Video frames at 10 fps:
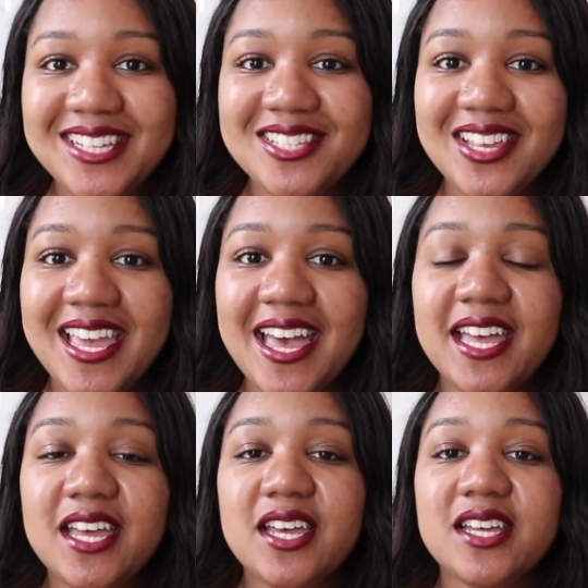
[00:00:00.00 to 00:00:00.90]
so yeah.
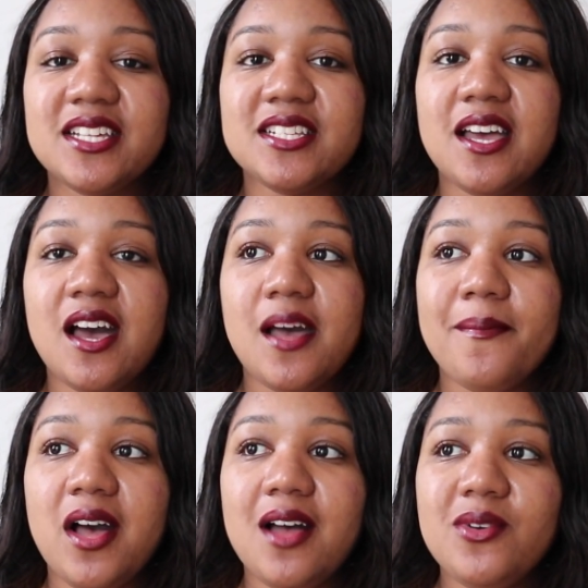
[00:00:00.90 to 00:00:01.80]

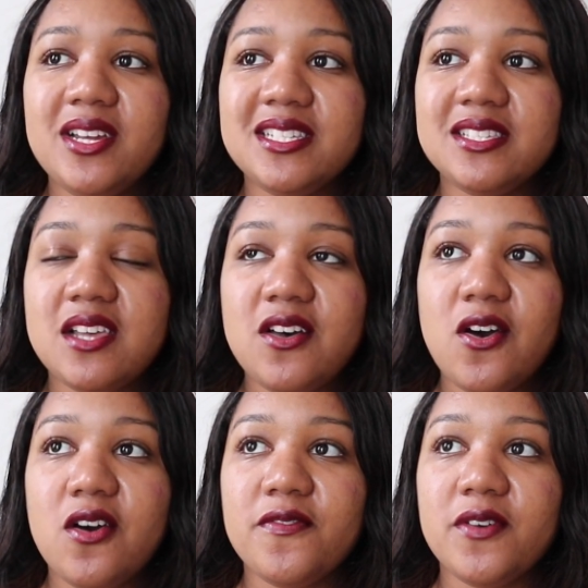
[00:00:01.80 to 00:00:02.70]
I wanted to start
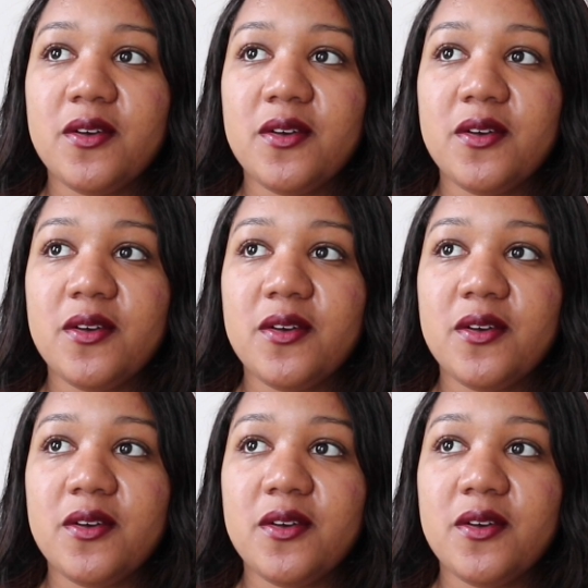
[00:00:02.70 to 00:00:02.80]
off